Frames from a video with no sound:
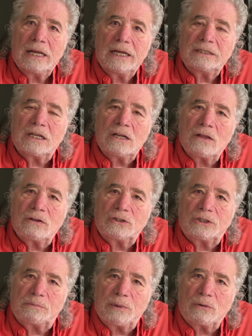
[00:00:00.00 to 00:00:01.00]
is another
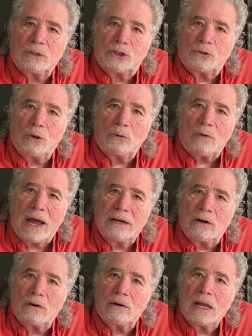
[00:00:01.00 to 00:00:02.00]
spiritual
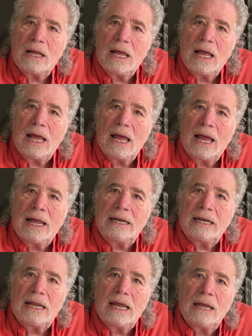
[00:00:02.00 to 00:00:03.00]
writer,
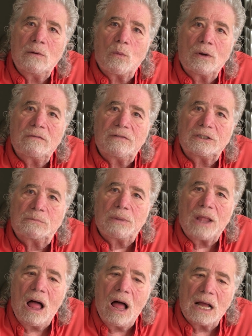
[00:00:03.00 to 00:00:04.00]
and in one of his
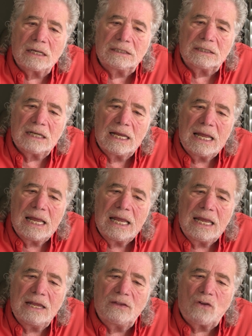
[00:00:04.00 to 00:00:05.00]
blogs,
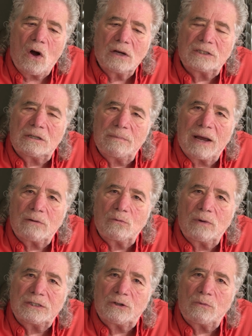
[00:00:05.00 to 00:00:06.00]
he talks about
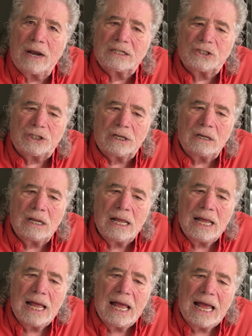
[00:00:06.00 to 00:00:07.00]
resurrection,
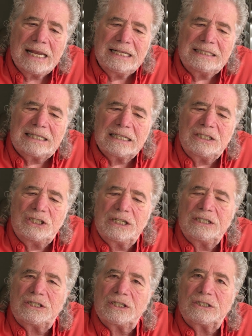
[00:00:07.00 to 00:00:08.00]
and he said
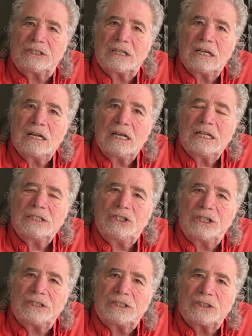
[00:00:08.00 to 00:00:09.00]
Jesus'
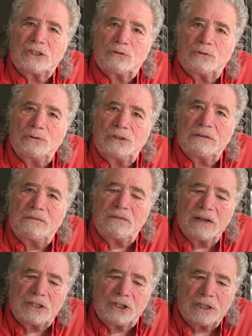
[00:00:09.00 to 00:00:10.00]

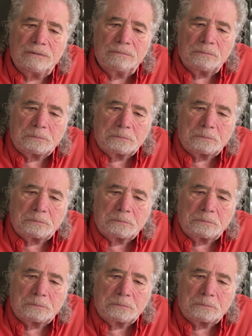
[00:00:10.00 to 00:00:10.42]
crucifixion